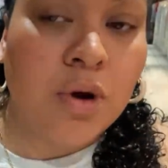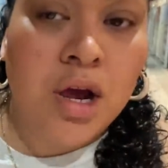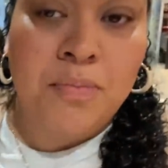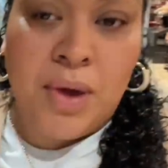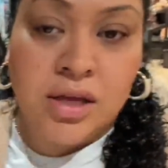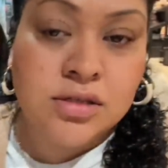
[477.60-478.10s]
we're
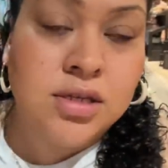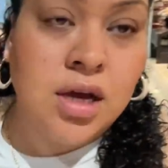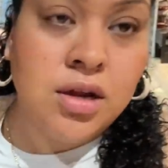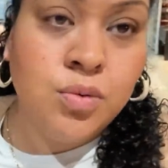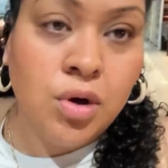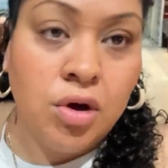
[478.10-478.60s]
at
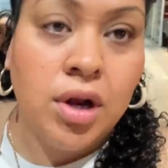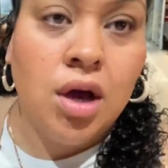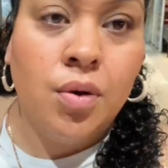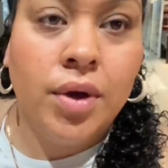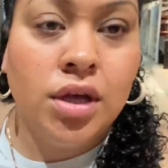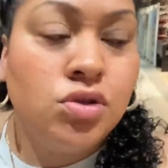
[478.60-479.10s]
Bankstown. We're on our
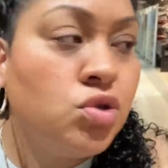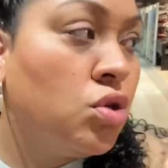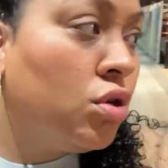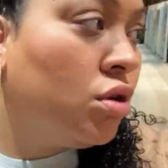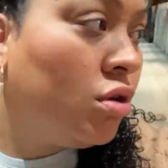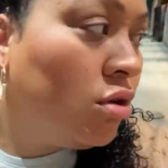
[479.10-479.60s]
way
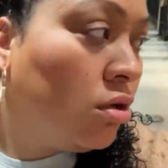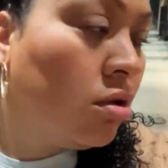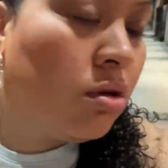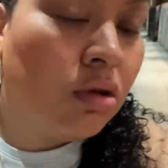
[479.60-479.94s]
to